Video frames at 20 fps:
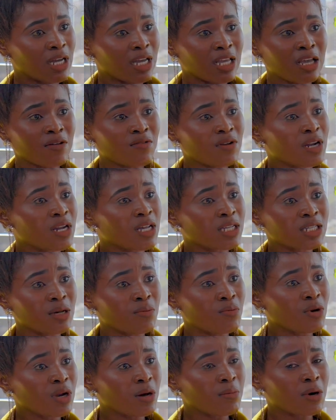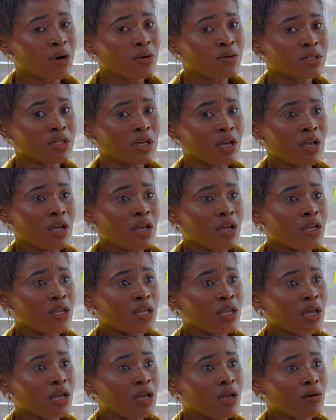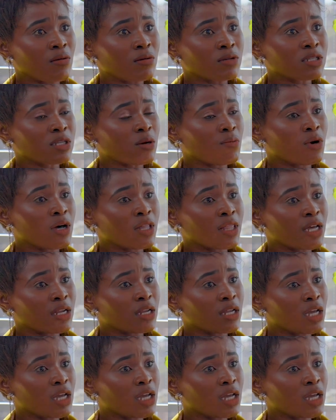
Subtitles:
I gave an example about someone that